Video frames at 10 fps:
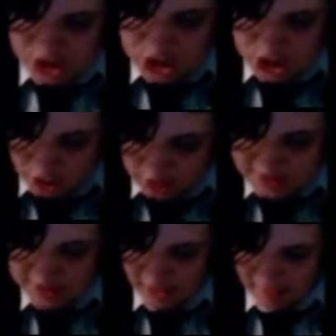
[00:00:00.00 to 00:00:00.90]

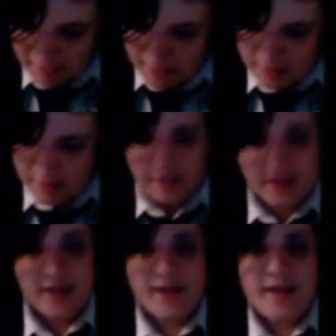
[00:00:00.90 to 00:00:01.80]
chokeslam,
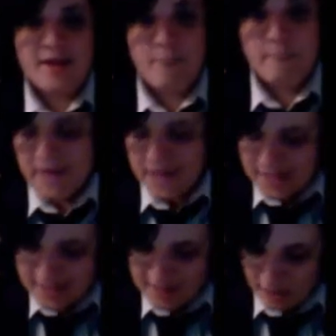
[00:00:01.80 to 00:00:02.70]
aka the
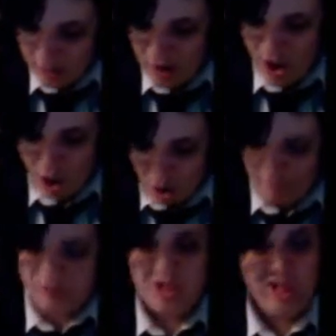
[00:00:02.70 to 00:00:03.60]
painkiller,
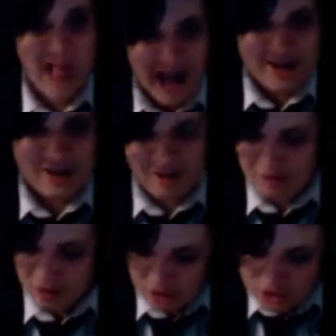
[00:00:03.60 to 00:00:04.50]
off a ladder
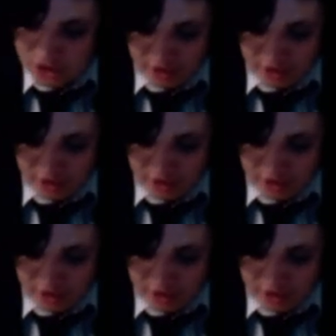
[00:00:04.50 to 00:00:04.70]
on